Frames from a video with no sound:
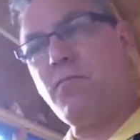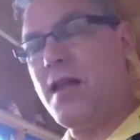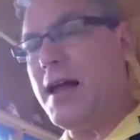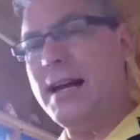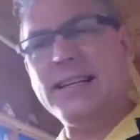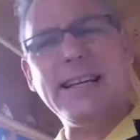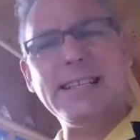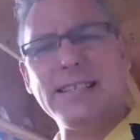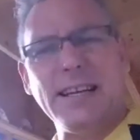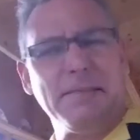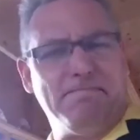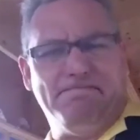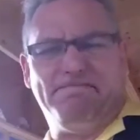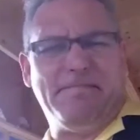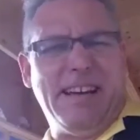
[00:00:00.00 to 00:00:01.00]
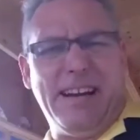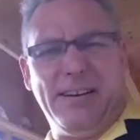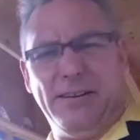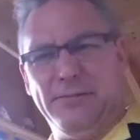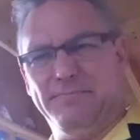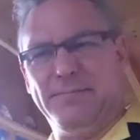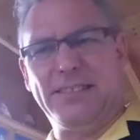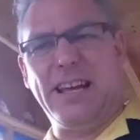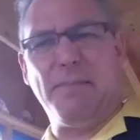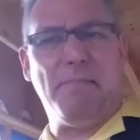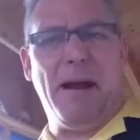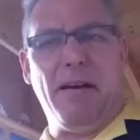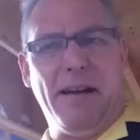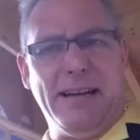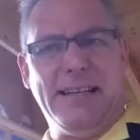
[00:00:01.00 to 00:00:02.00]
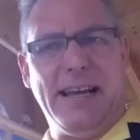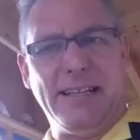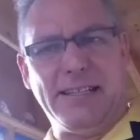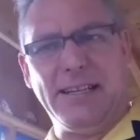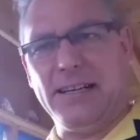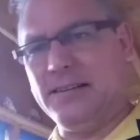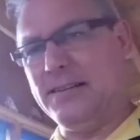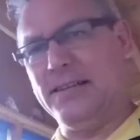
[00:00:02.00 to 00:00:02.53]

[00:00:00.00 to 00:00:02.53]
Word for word: it tastes like, I don't know, it's kind of berry tasting.